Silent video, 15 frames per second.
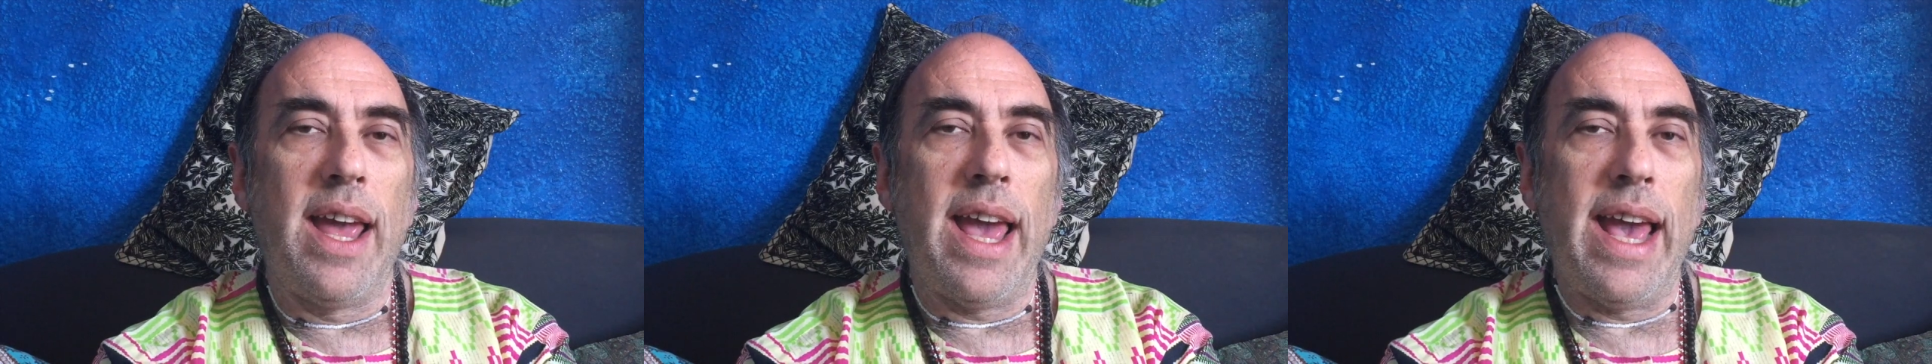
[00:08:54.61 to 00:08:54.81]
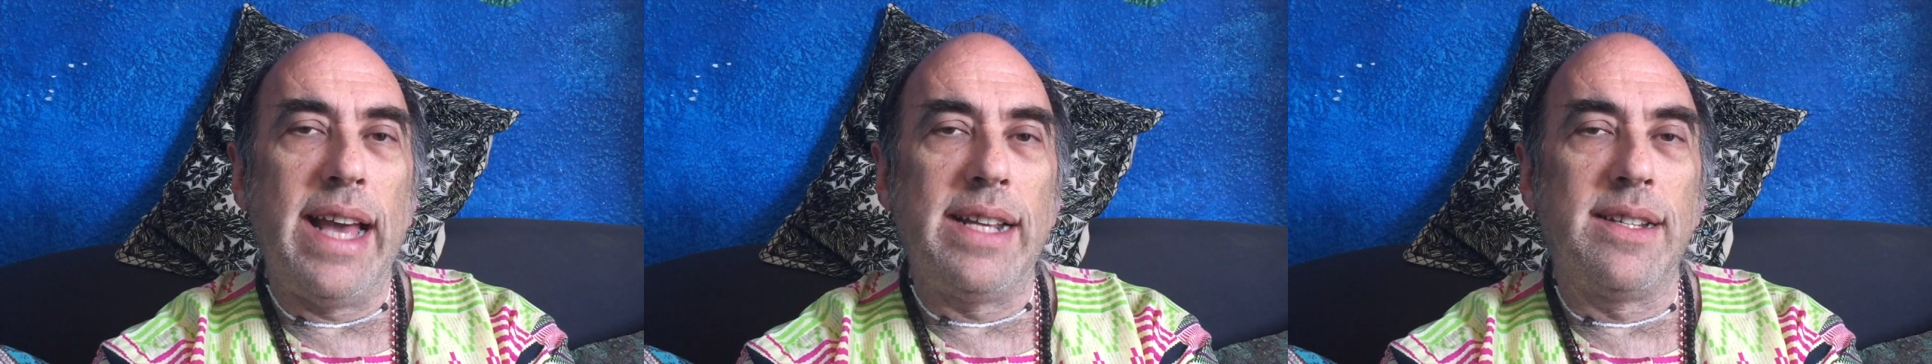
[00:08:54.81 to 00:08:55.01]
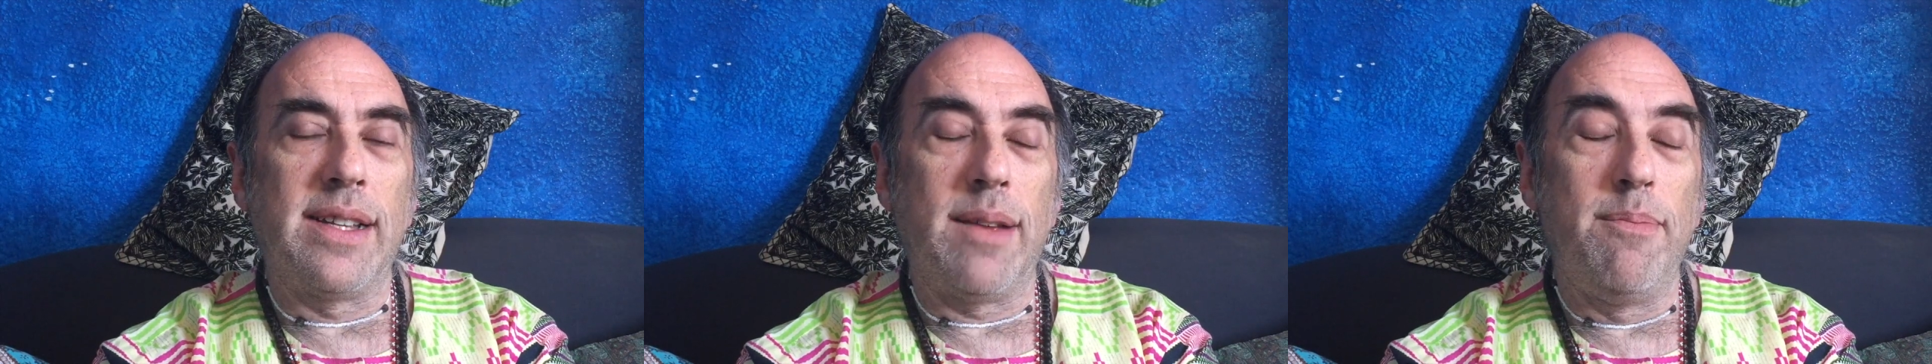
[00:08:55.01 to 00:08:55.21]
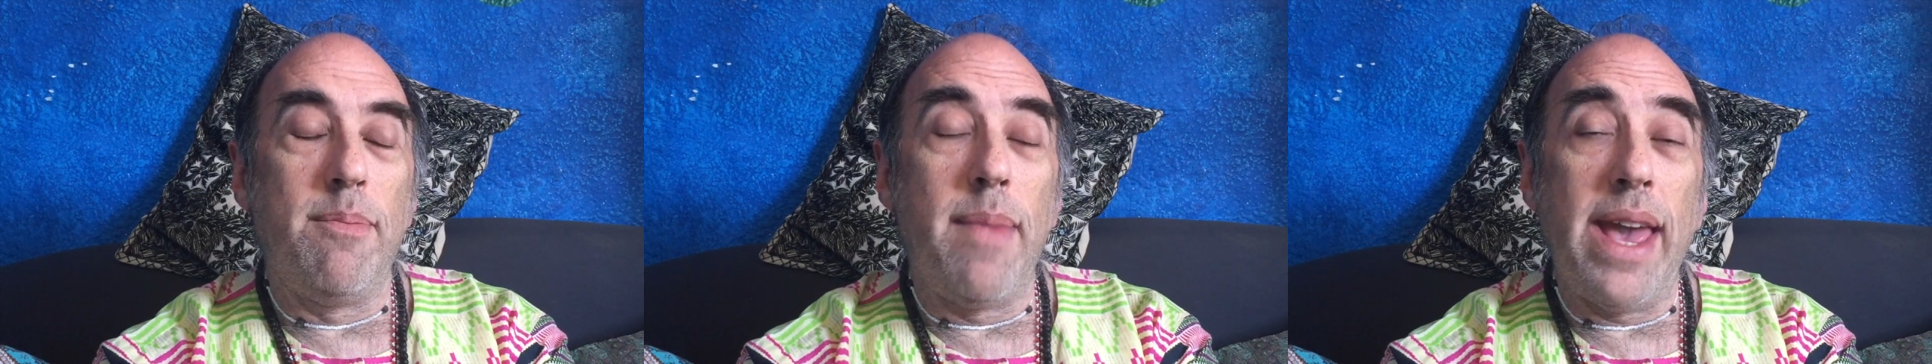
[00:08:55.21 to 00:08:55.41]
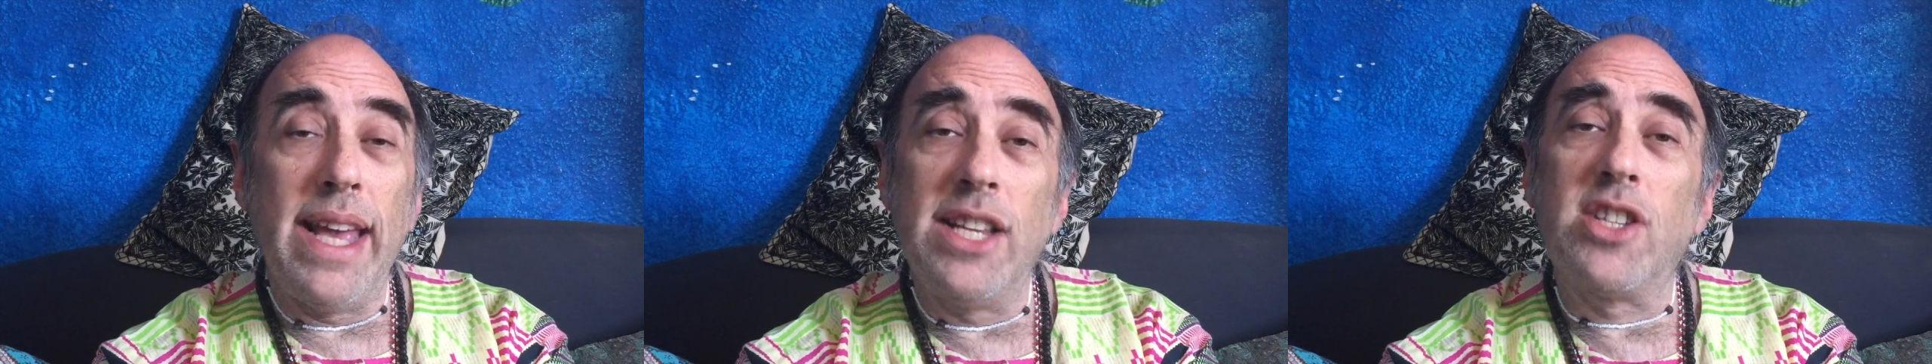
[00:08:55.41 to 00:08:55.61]
and
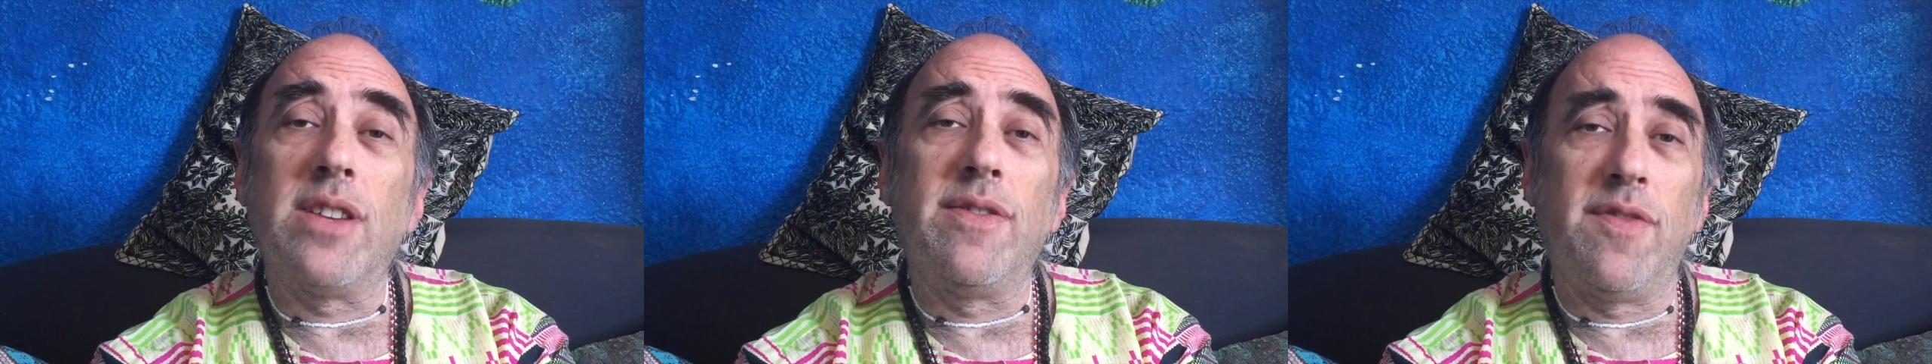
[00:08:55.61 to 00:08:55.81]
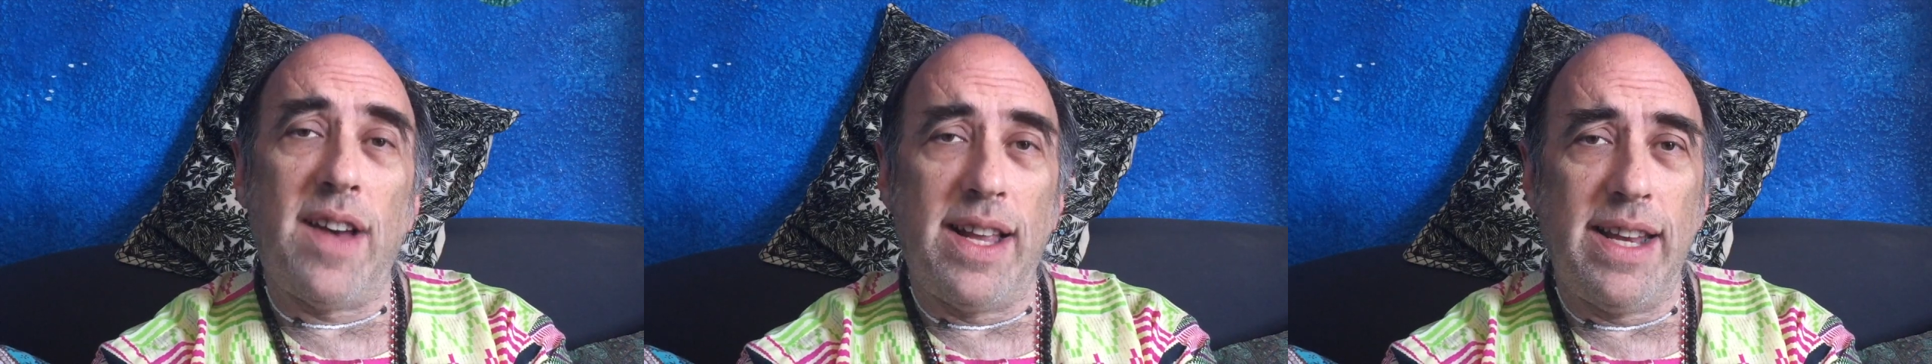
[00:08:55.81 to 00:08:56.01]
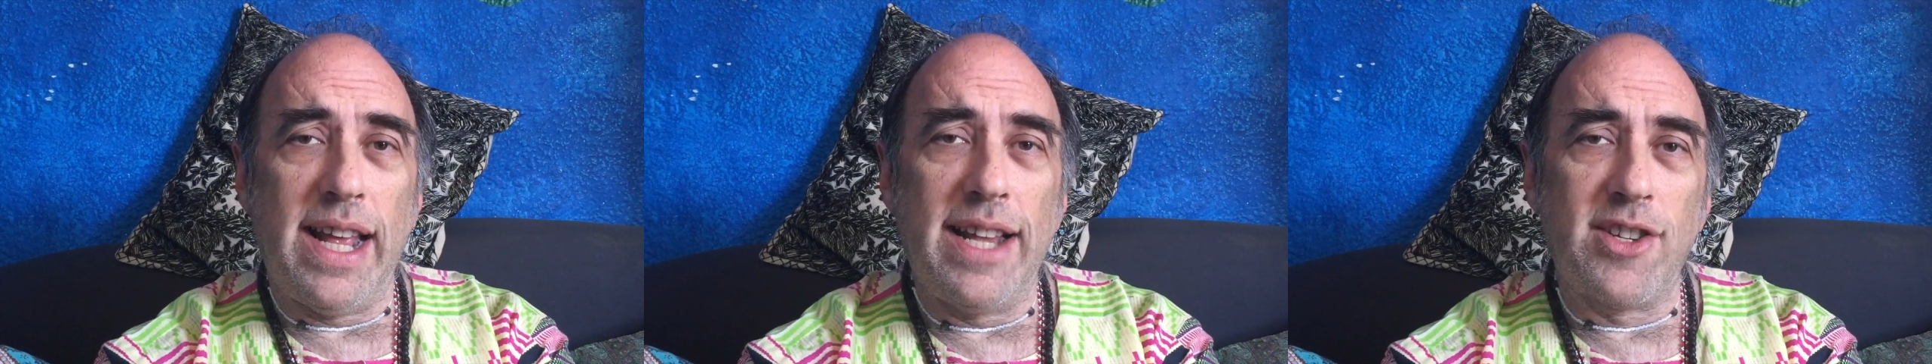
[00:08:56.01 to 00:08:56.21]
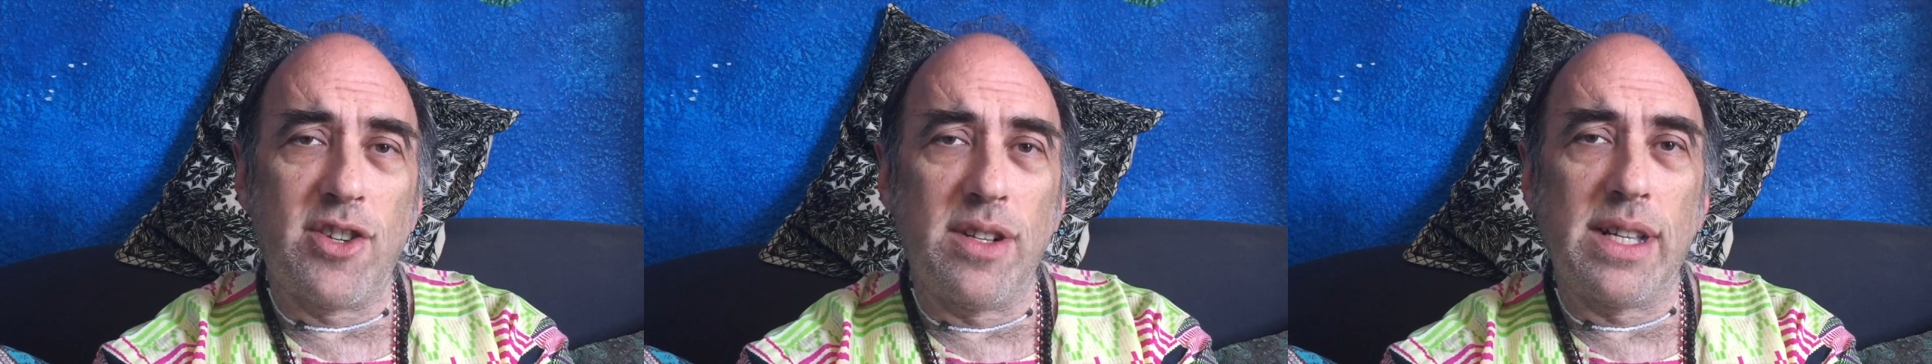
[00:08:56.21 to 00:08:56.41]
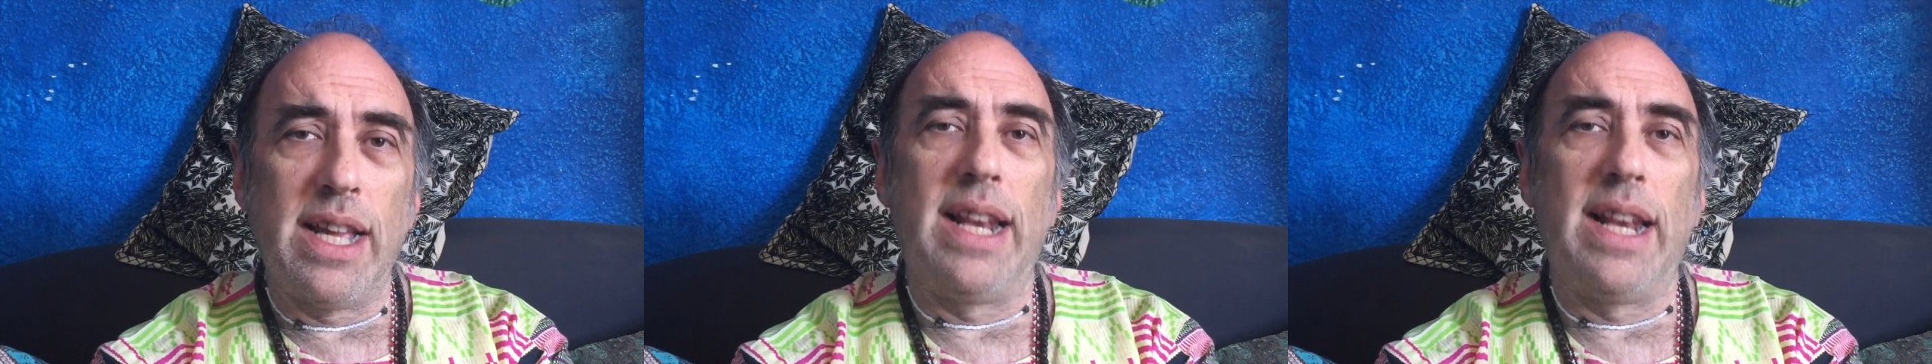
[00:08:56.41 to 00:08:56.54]
major financial